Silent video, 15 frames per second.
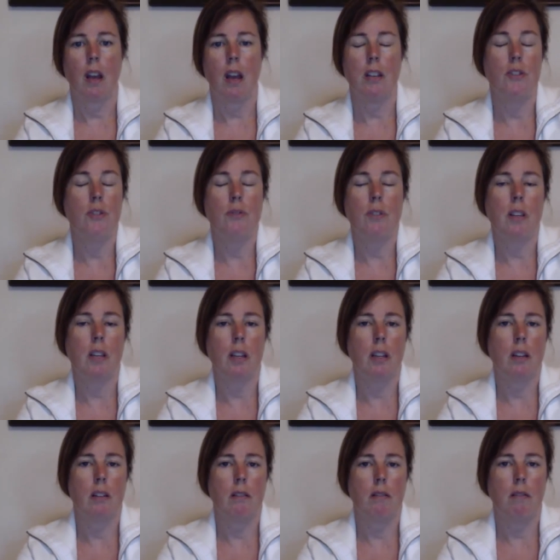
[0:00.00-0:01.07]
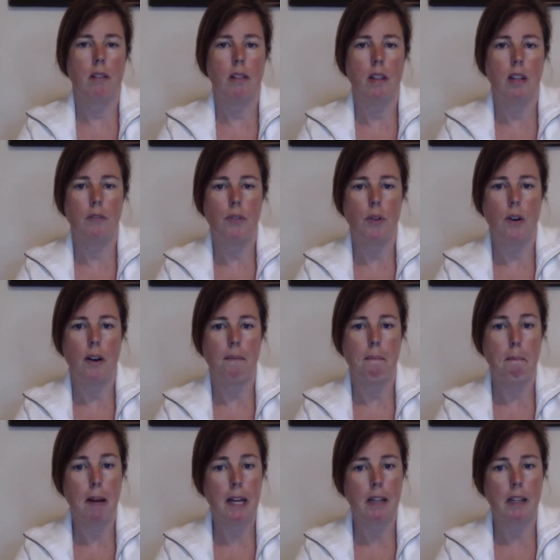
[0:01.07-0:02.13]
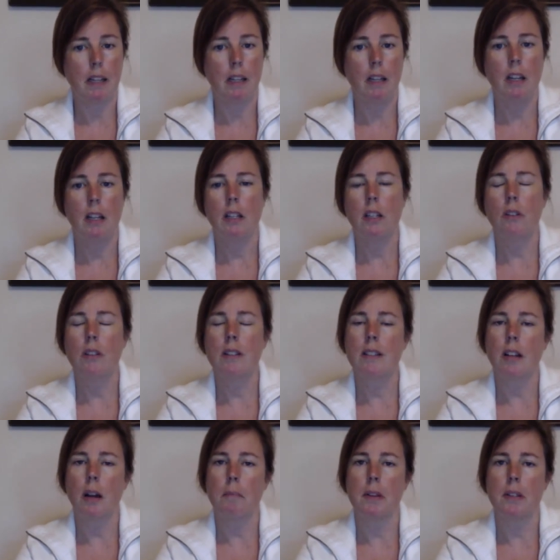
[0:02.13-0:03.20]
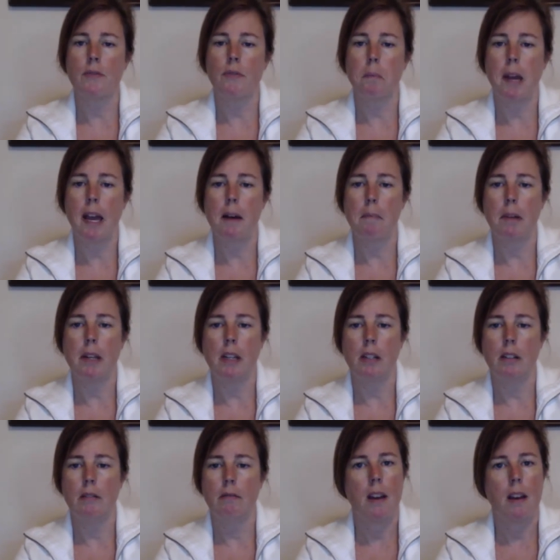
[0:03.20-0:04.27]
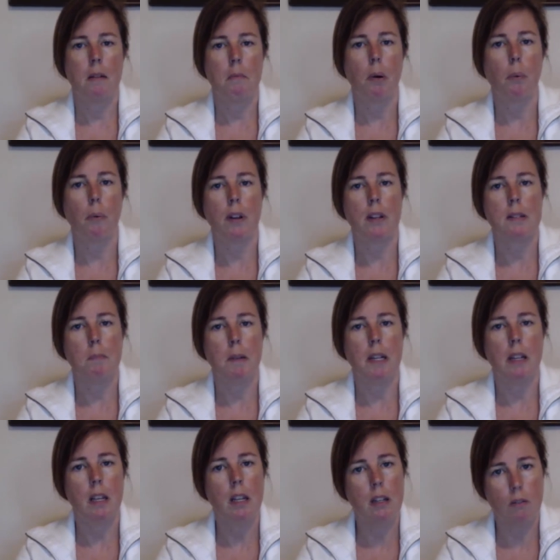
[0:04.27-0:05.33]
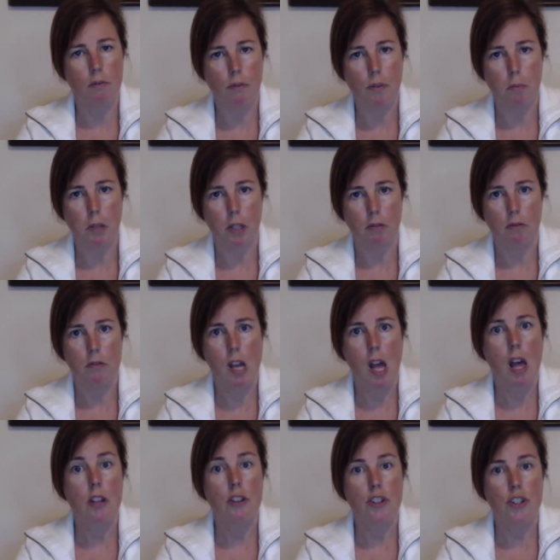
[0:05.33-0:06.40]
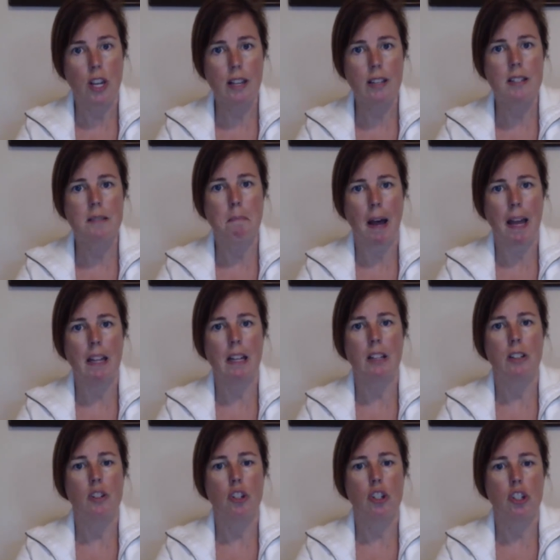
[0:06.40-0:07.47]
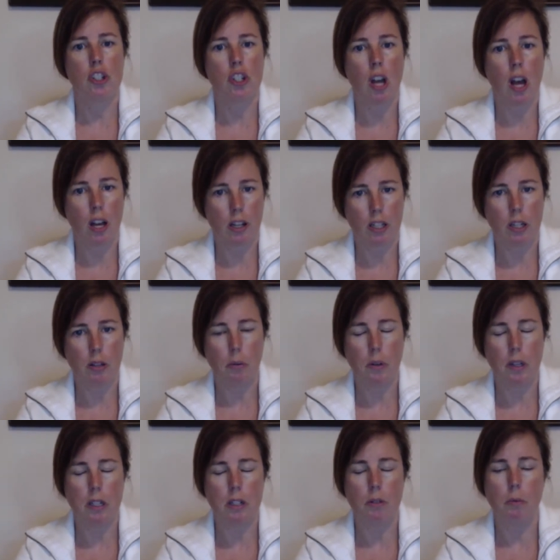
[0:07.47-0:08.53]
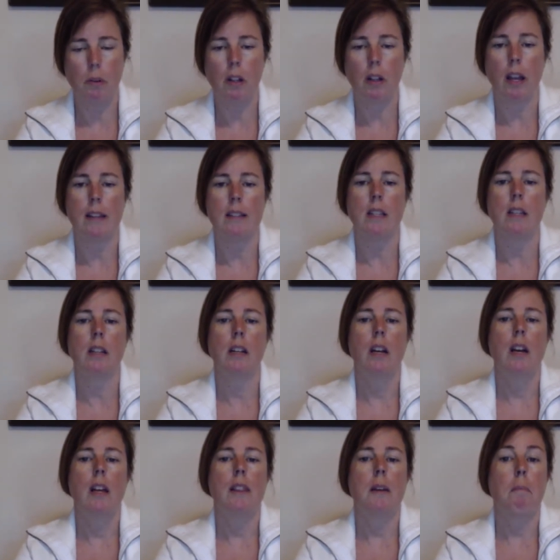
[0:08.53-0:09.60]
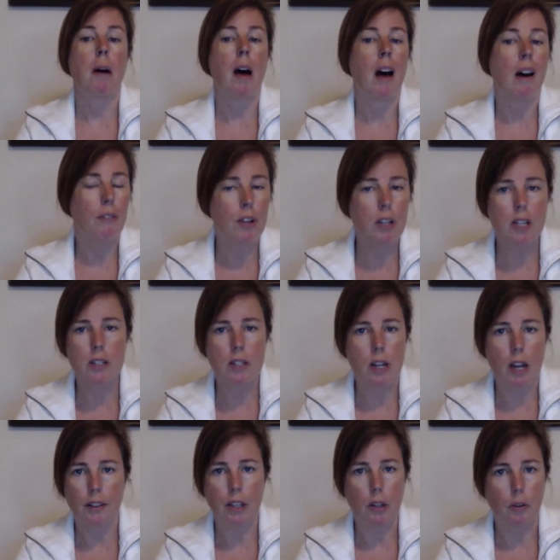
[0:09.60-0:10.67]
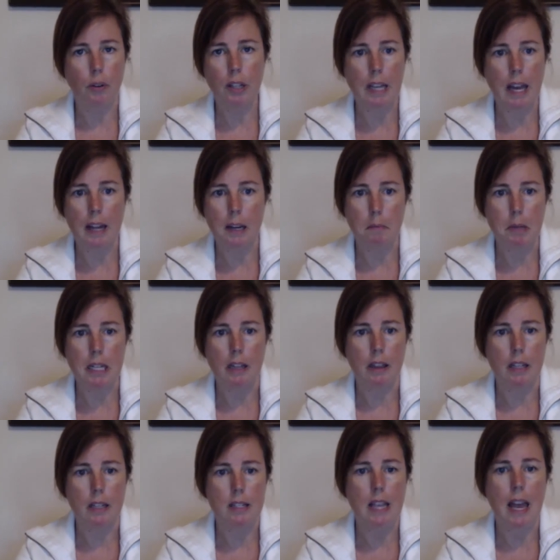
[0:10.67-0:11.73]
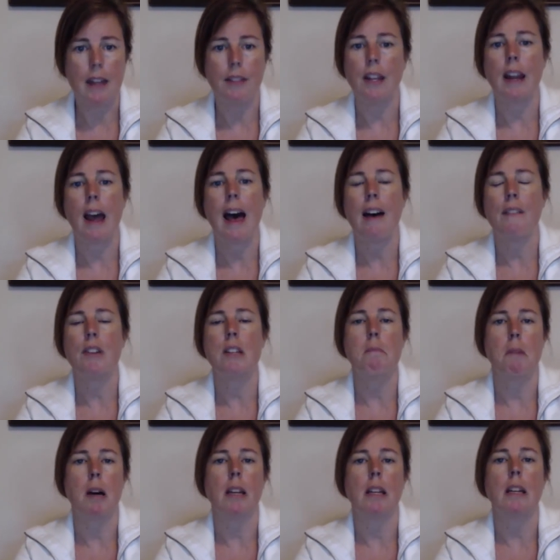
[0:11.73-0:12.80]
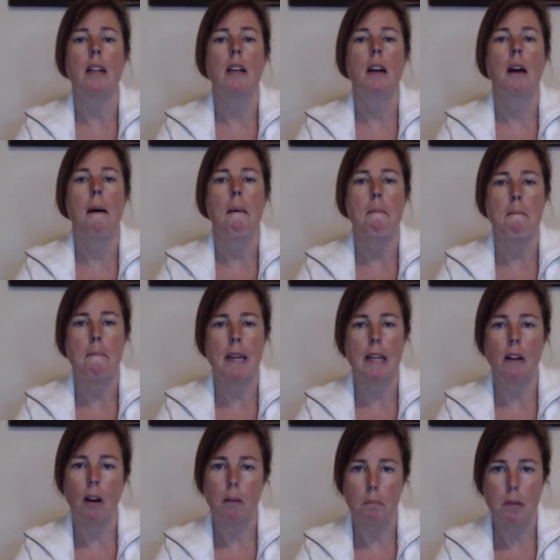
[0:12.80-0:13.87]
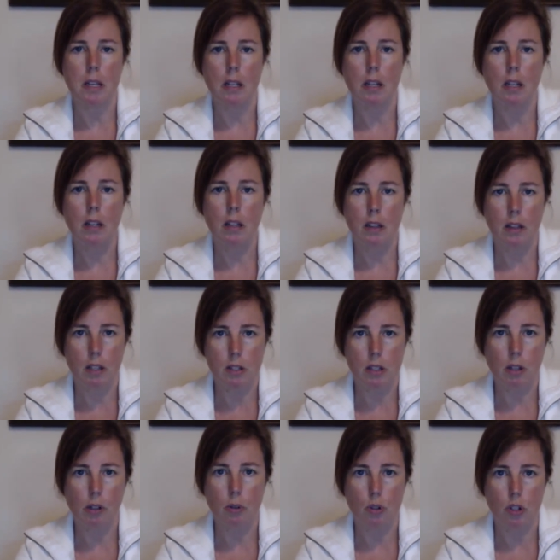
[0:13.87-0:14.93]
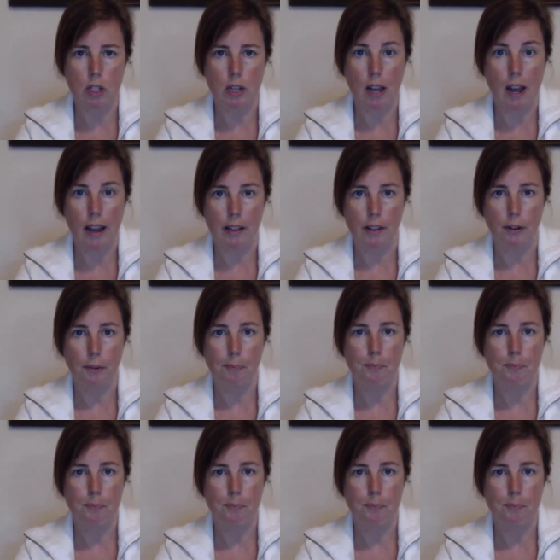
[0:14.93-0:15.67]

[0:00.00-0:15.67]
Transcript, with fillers: and you think that if you have money, you can stop this from happening. But what has been hidden from you just might shock you into realizing that poverty is not the only enemy in this, and that having money may not be the solution either.